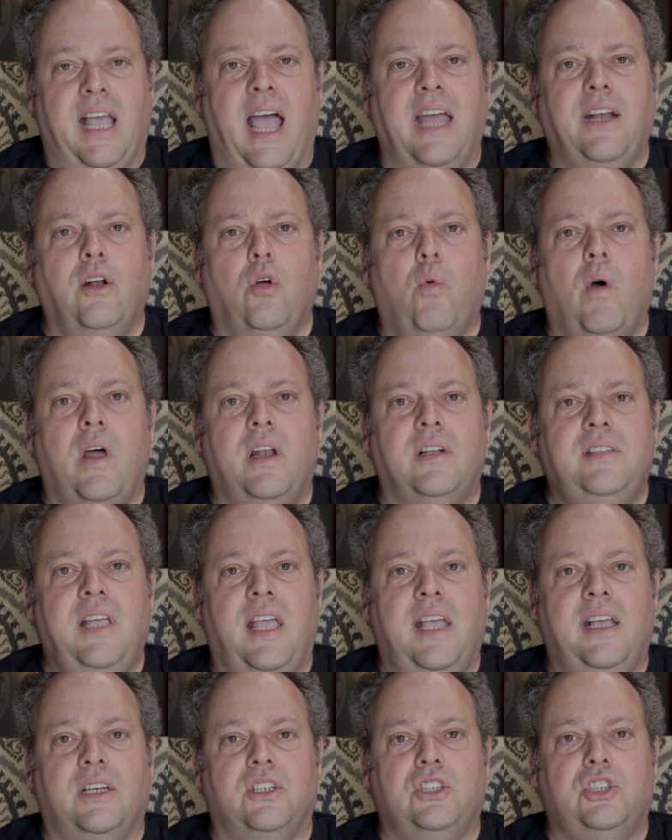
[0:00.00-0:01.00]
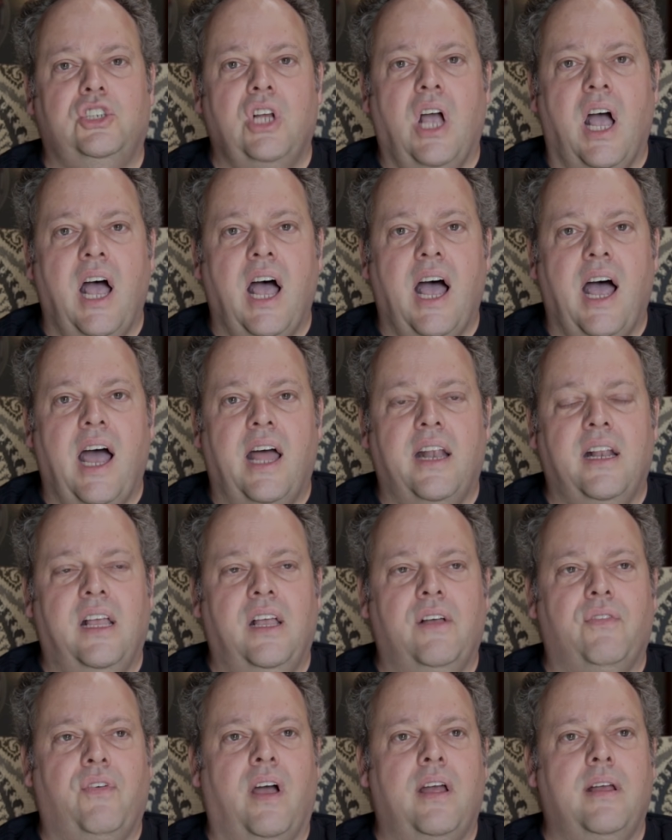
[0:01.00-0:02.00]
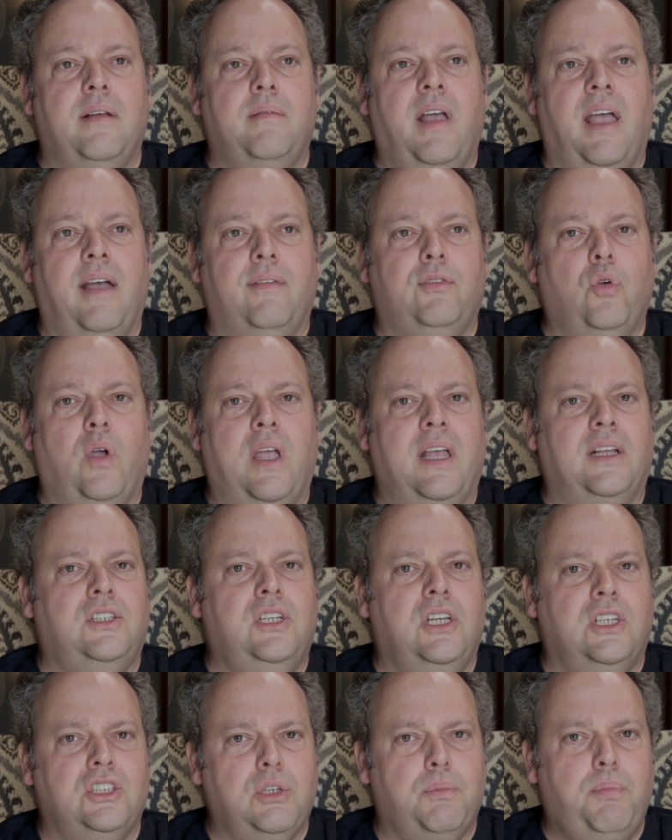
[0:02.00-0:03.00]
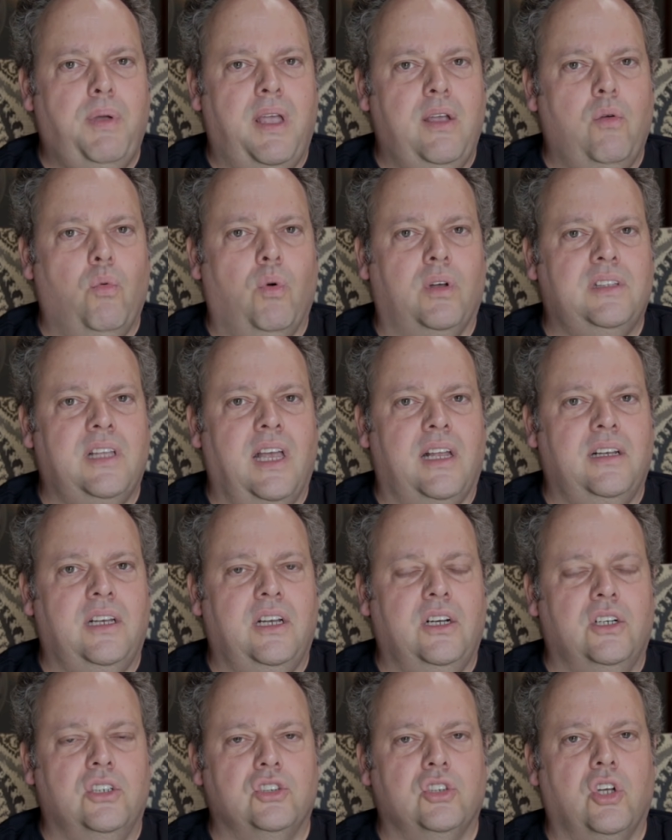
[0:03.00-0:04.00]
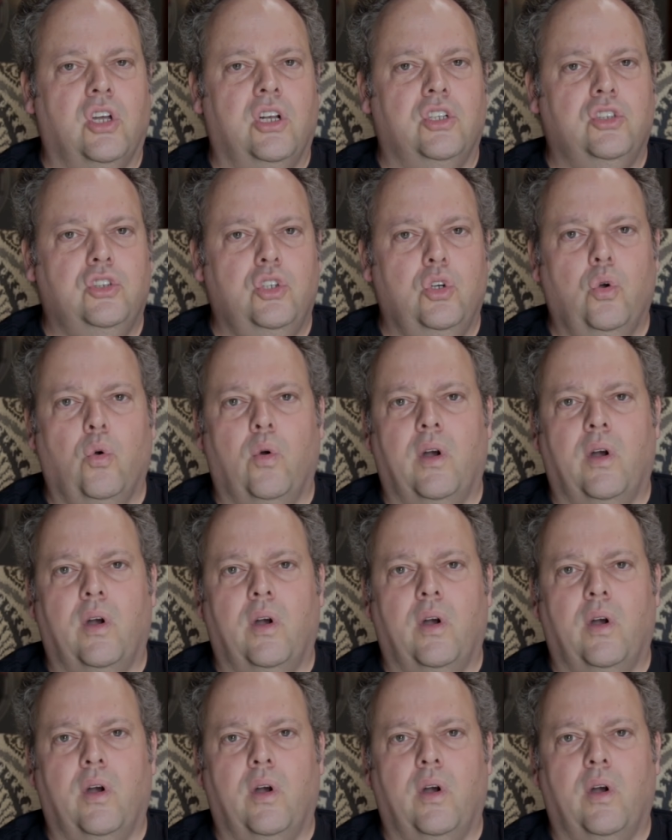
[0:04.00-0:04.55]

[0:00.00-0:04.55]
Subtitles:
I don't want to take a shot if I have to anticipate what that deer is going to do,